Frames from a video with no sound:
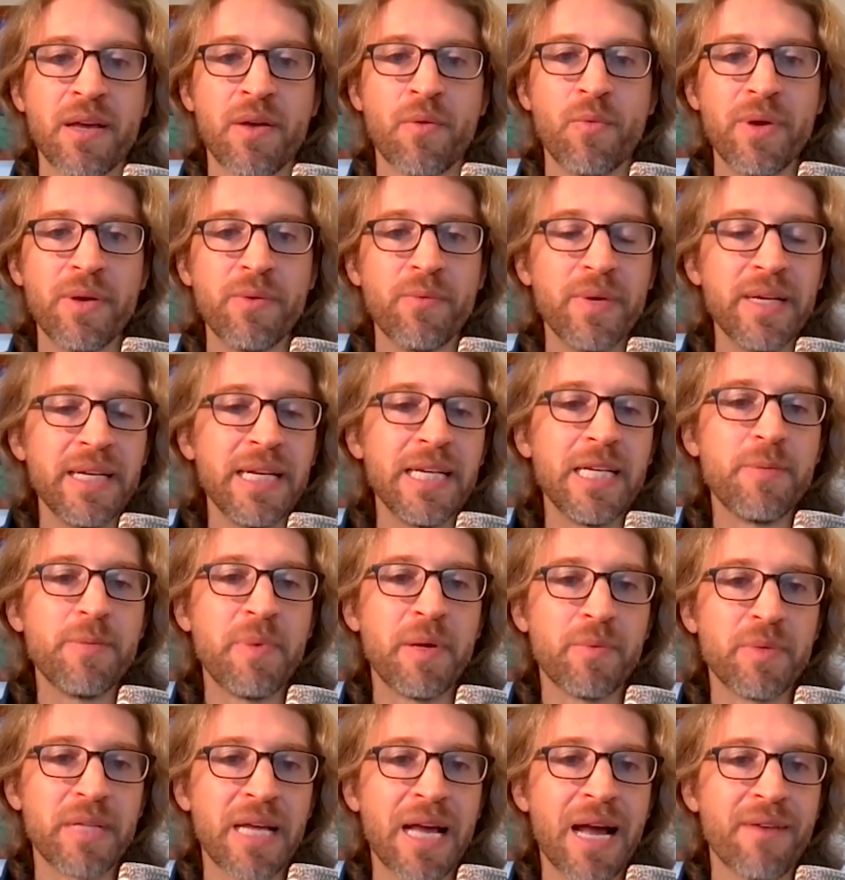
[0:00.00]
We need to be
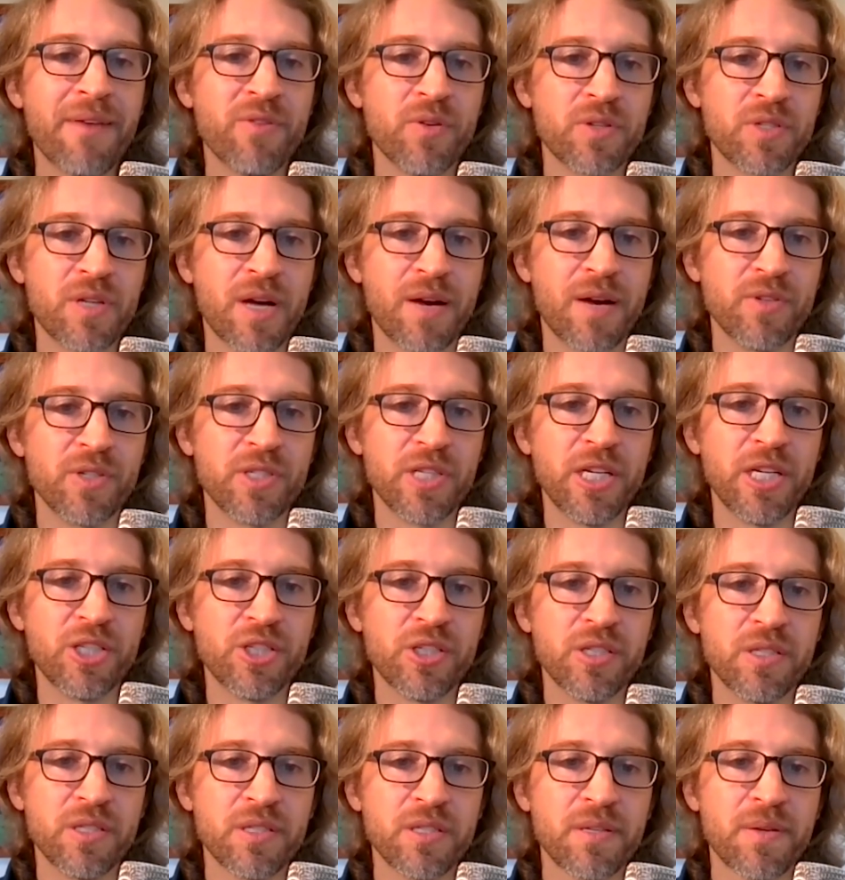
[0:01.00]
able to have those
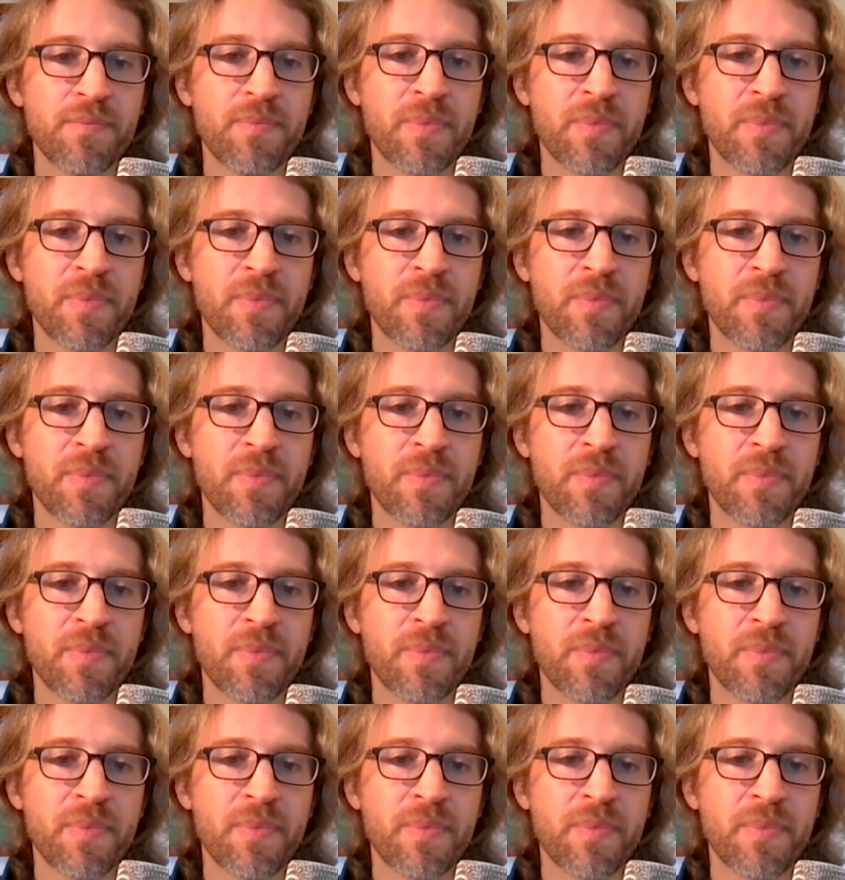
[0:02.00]
conversations.